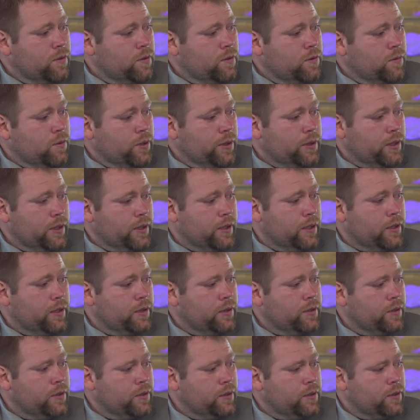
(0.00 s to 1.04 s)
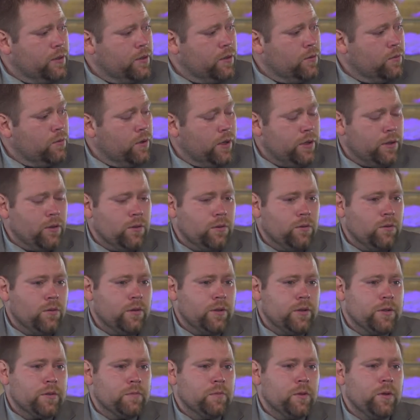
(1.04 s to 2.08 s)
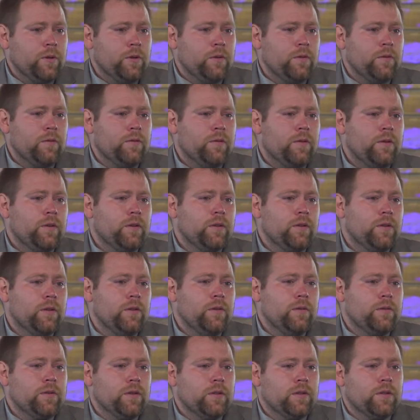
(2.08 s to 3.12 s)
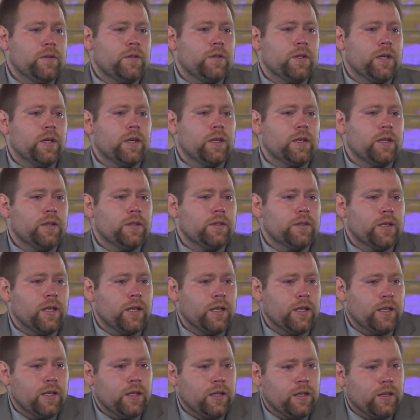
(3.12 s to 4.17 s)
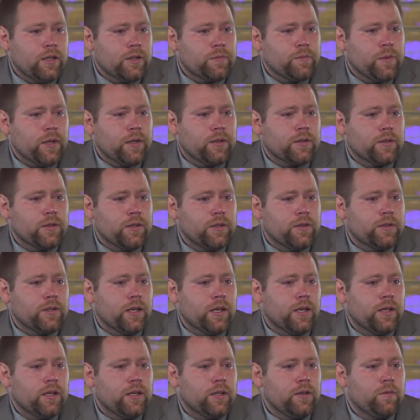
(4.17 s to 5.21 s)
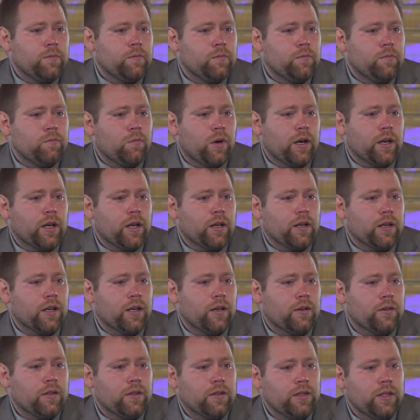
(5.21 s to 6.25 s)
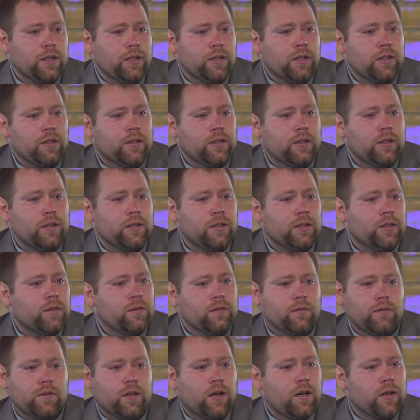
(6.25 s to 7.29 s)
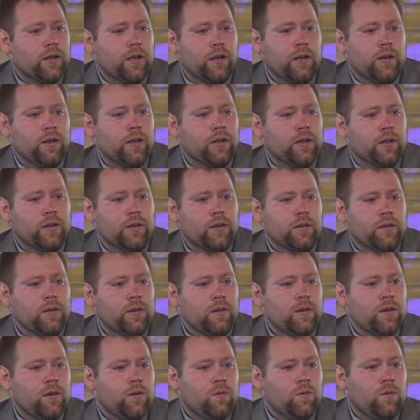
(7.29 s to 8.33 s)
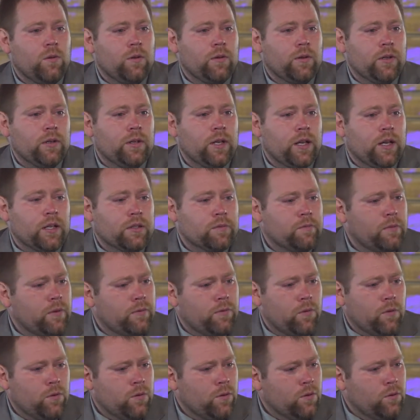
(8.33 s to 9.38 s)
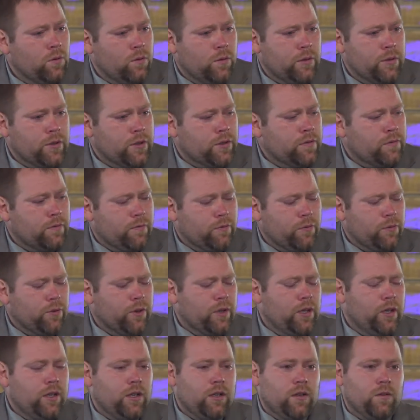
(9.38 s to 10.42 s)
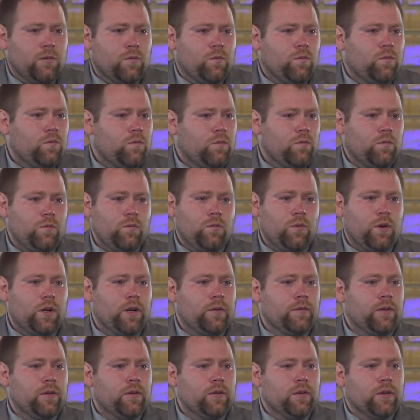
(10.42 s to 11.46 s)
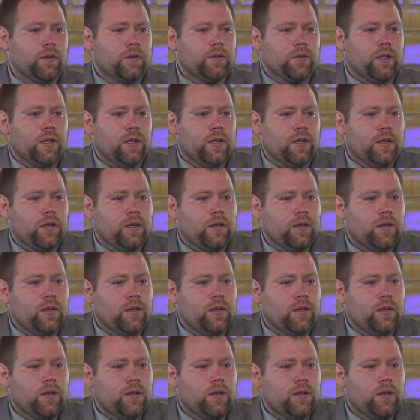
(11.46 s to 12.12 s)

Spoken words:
with the way the Lord has moved, using Shane and Sandy, especially Sandy, breaking down the dignity and not caring, wanting to dance before the Lord just free and whatever it looks like.